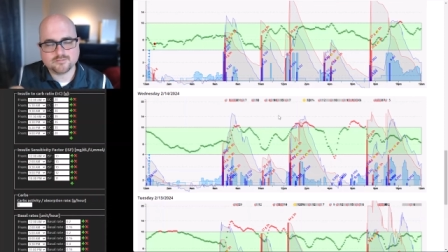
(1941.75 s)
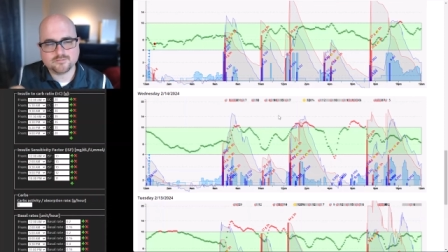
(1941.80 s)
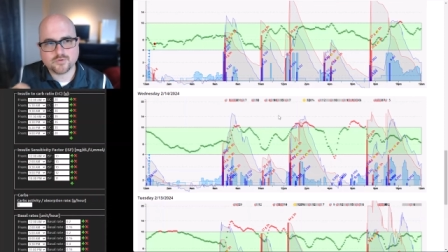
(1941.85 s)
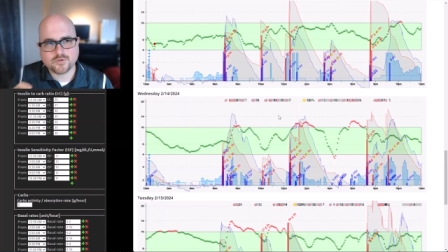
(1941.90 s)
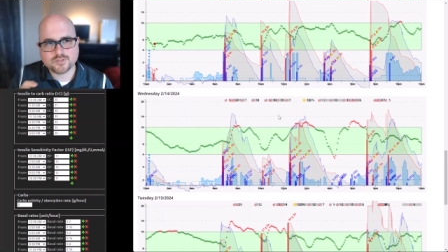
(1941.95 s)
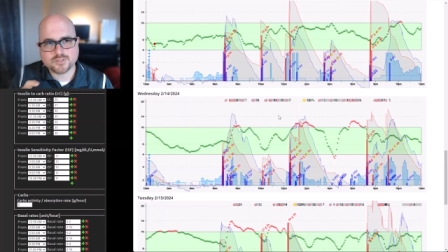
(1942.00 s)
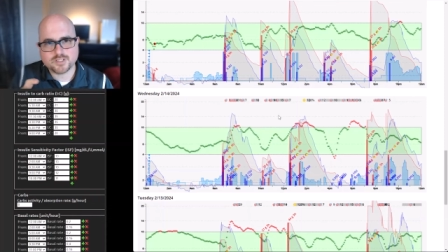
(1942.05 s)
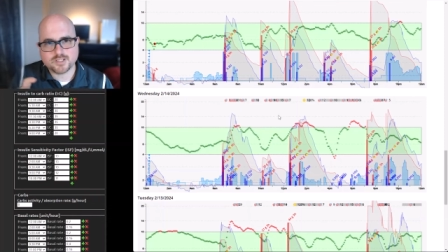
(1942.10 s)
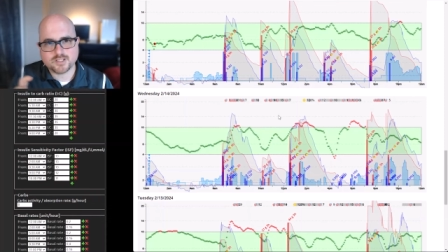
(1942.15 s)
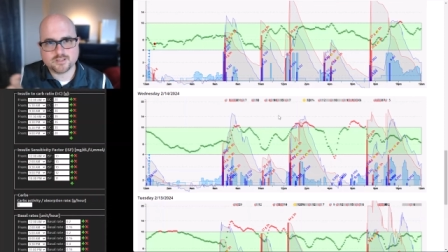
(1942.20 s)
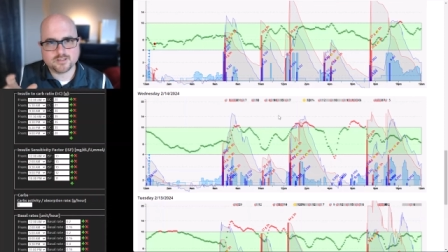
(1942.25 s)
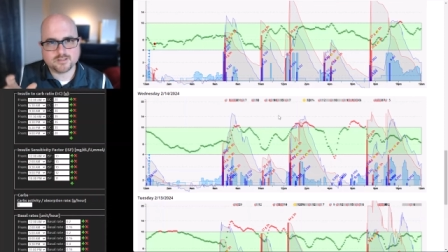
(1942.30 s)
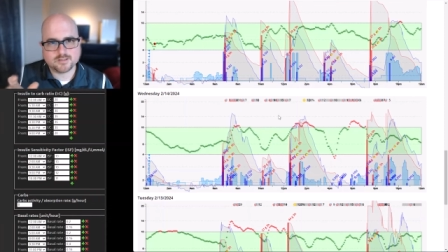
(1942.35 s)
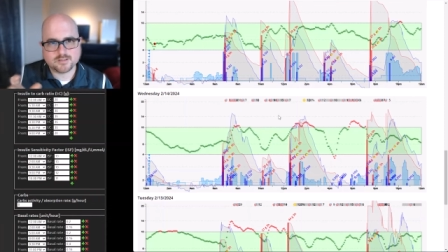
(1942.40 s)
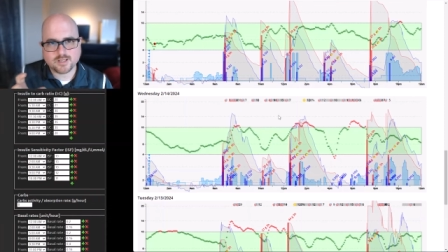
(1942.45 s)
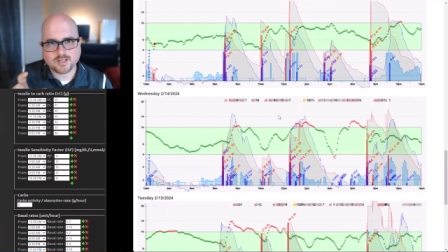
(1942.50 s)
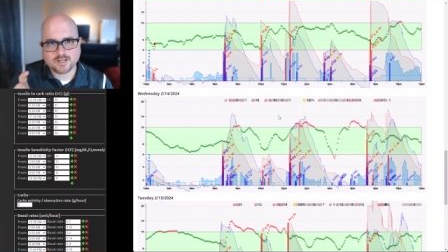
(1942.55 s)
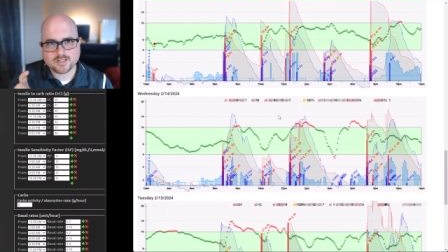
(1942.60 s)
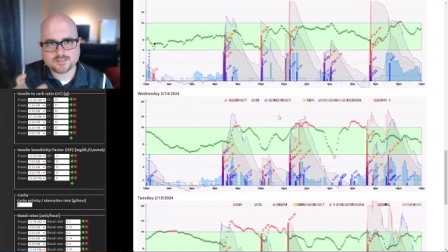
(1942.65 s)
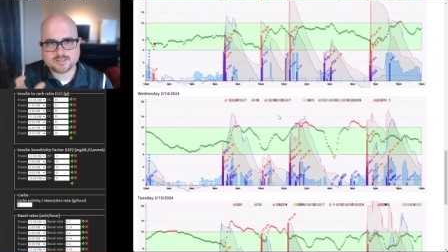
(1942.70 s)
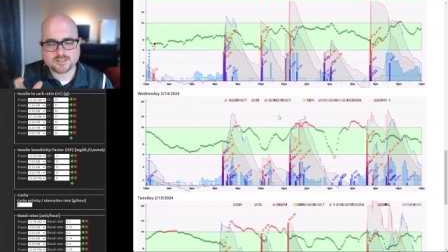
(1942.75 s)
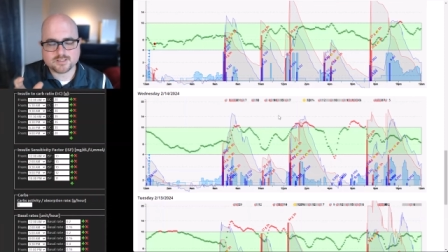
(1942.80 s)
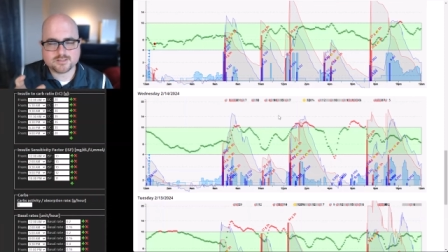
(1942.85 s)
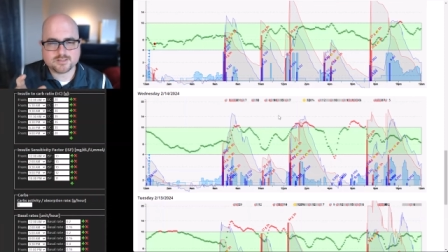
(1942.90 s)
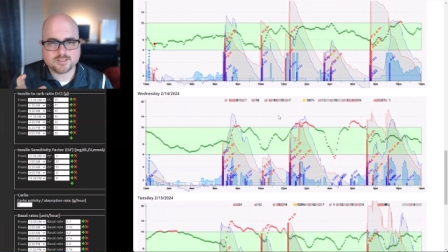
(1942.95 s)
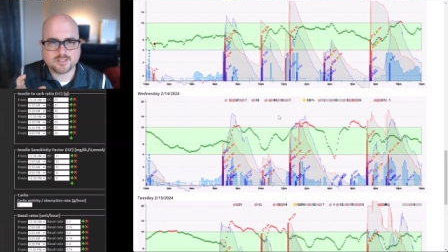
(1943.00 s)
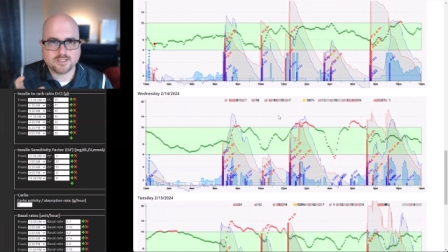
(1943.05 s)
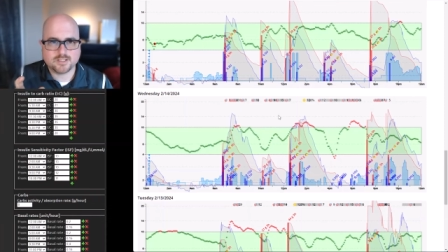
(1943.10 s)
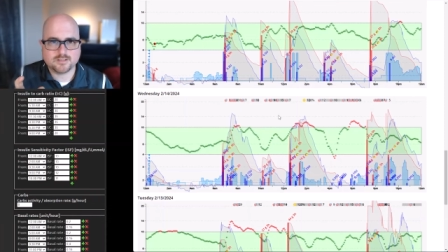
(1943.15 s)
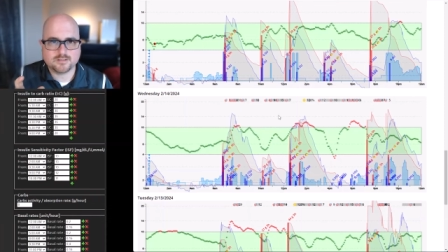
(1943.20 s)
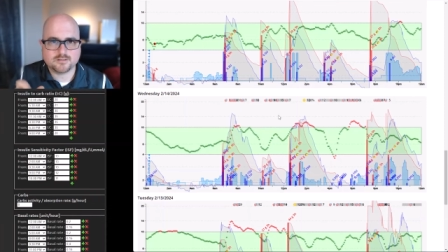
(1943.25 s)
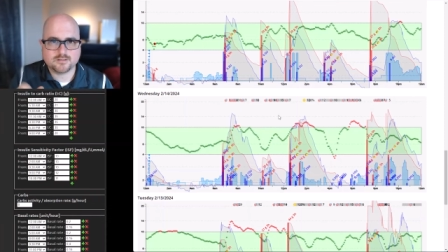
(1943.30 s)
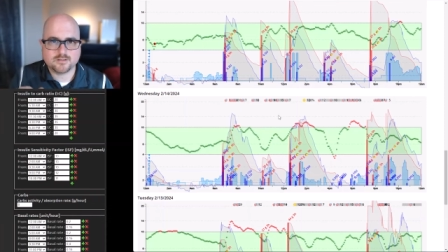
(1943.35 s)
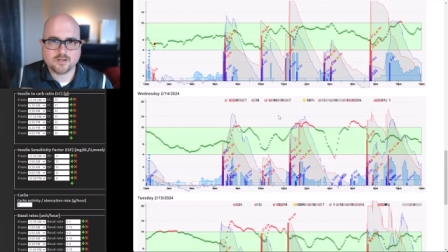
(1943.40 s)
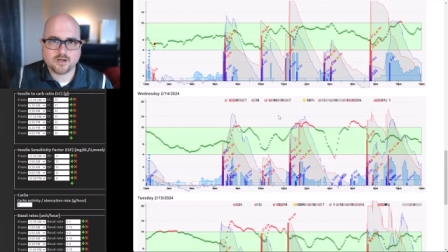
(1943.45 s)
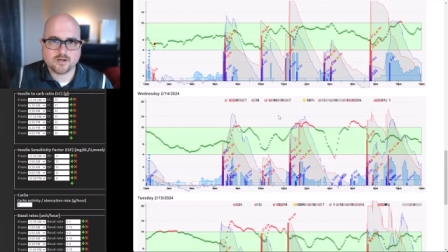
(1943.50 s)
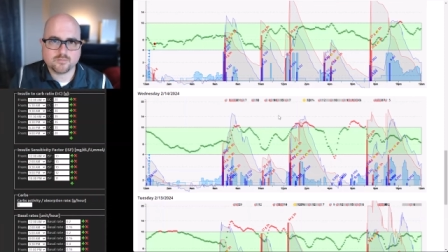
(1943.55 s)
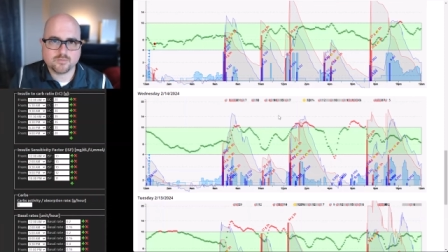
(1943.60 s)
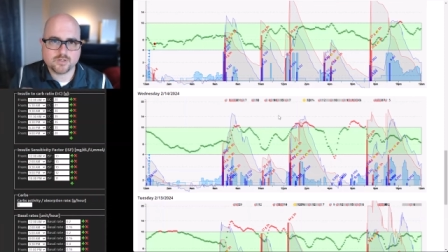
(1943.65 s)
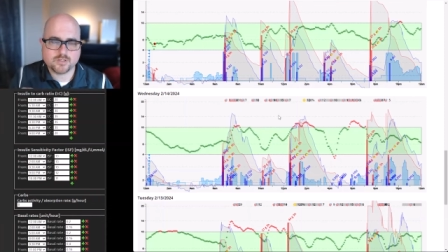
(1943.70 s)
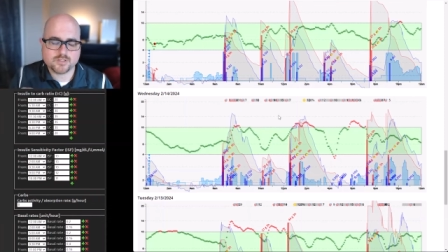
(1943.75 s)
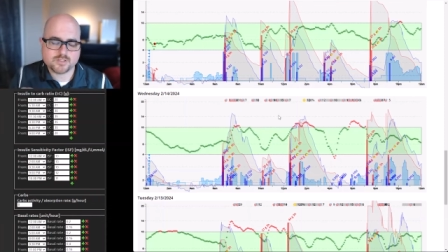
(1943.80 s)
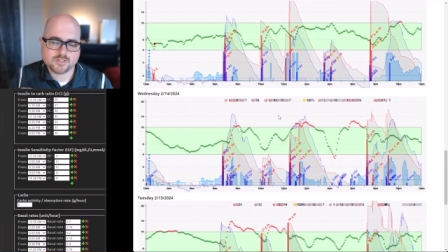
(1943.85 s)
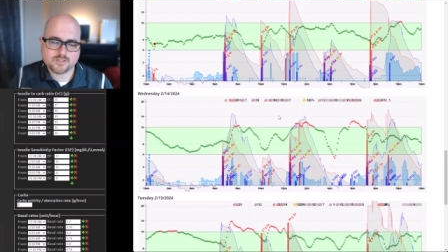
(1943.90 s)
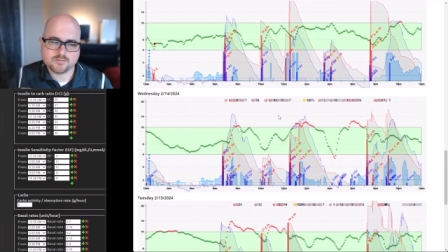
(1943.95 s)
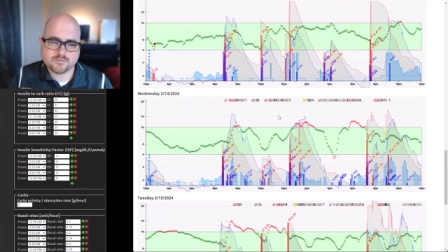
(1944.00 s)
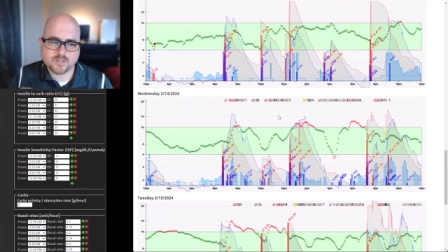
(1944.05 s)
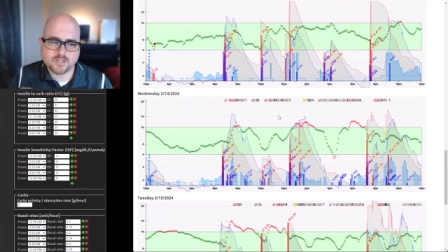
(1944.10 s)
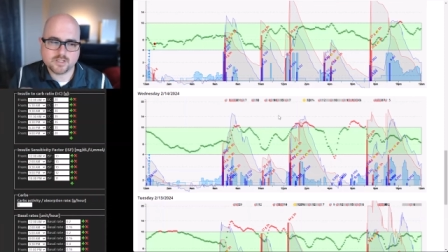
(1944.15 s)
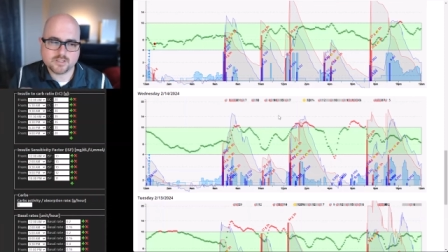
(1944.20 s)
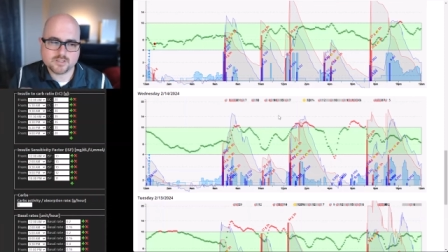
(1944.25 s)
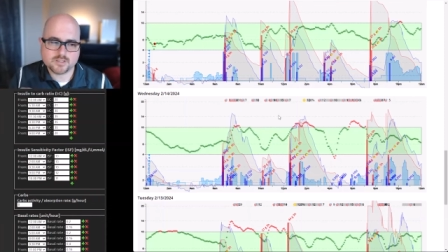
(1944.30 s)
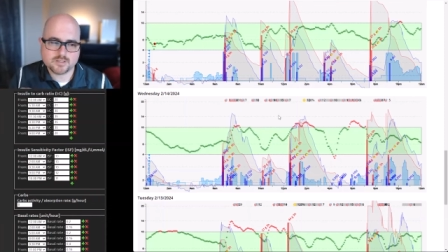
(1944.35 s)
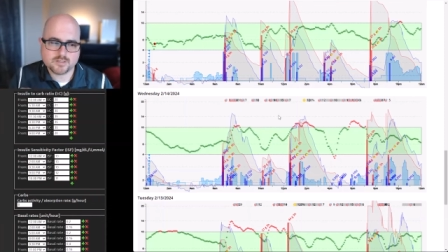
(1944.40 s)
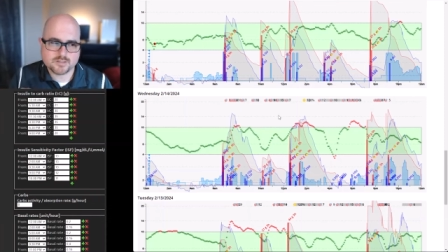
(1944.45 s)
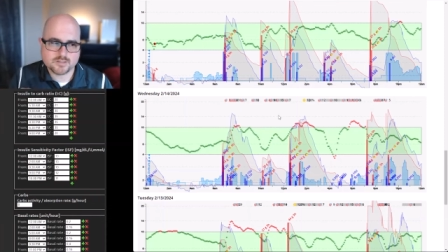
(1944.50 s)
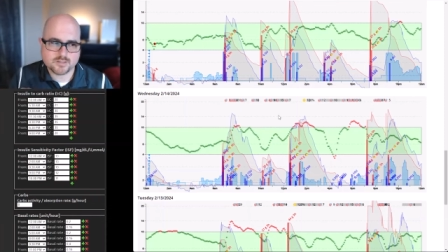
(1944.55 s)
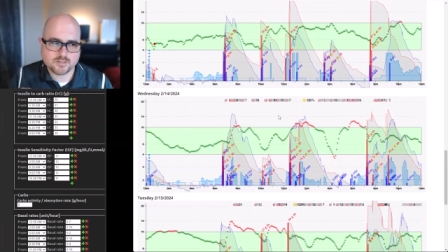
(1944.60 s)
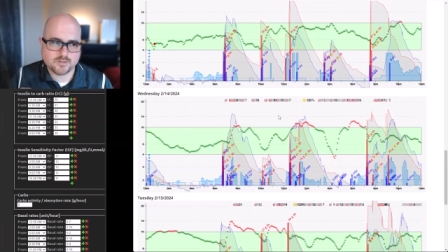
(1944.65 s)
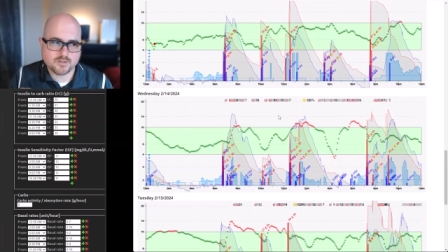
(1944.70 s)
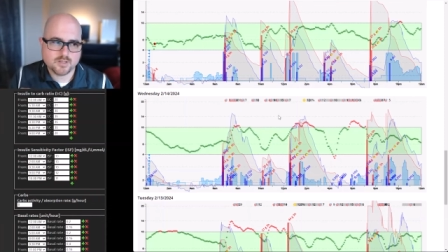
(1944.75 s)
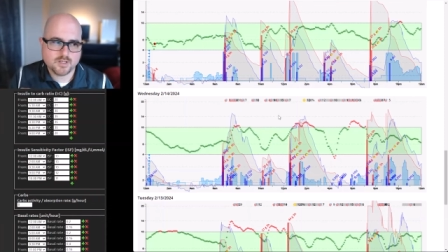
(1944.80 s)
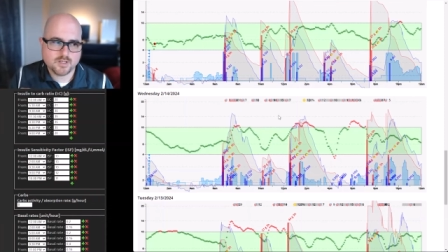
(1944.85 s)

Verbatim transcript: 14 to kind of 16 carb ratio range. So